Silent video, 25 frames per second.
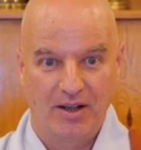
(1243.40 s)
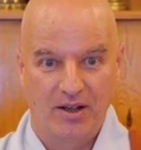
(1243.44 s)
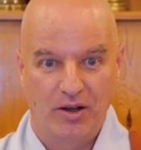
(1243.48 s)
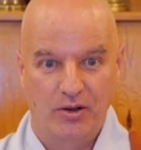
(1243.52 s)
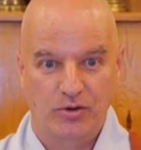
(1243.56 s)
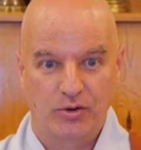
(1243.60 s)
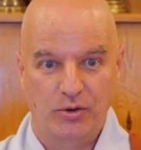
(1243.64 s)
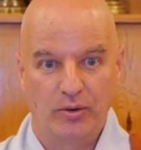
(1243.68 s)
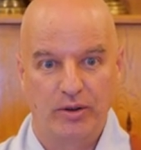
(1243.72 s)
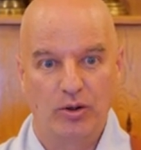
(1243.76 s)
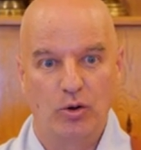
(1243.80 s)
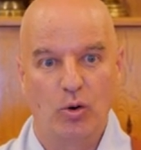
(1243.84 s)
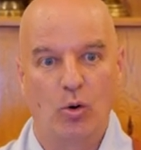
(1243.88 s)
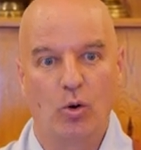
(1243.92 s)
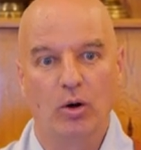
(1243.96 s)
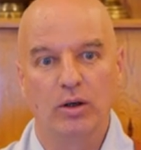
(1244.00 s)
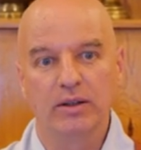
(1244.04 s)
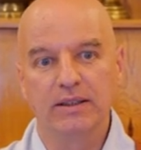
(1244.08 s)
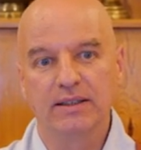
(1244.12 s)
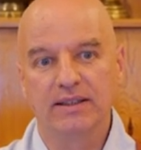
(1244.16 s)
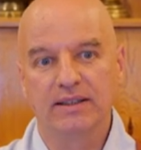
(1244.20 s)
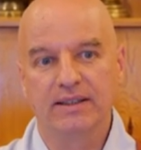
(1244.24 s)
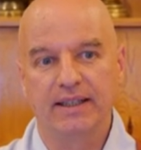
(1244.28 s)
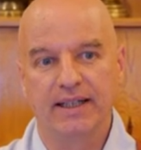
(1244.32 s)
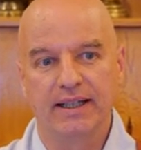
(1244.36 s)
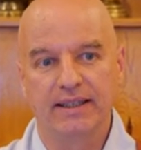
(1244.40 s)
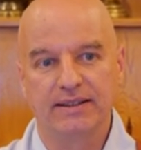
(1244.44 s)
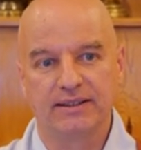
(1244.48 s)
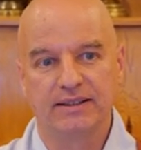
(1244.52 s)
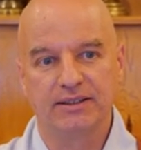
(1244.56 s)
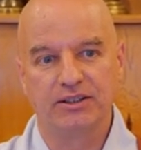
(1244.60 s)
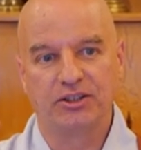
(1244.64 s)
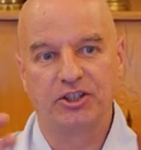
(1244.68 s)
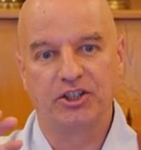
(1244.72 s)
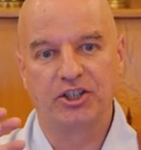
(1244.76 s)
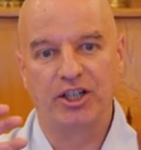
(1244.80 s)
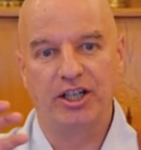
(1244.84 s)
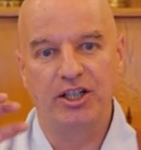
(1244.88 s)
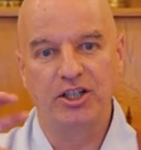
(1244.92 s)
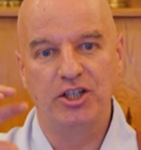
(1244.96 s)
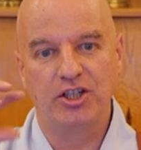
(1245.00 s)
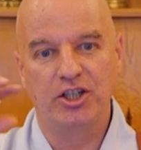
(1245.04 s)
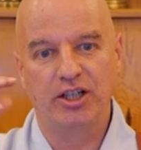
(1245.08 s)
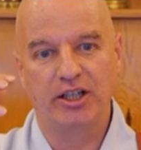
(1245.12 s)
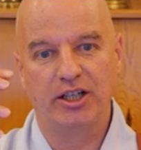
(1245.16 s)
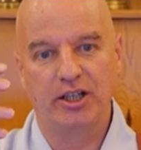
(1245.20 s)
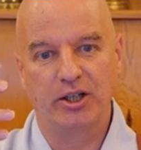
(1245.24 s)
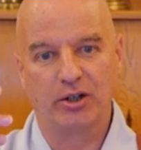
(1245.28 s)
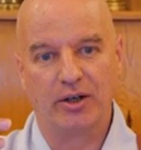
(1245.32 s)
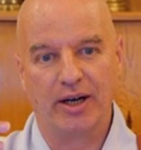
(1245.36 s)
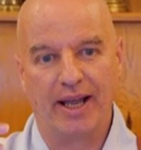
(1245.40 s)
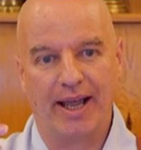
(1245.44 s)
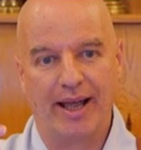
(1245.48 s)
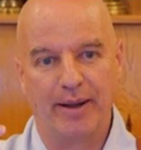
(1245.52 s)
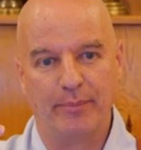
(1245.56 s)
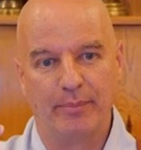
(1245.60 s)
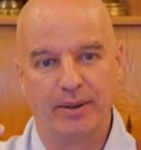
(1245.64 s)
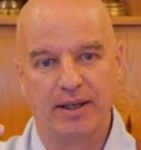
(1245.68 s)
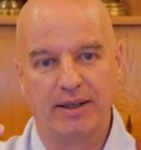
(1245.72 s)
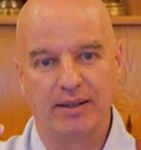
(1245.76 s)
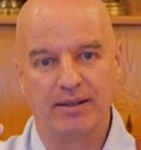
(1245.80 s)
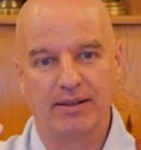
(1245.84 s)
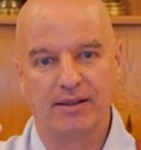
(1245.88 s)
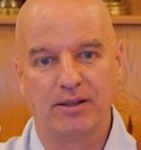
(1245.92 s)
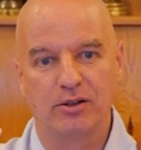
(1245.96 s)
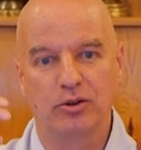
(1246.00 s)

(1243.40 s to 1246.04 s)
So it, all it takes is changing your habits,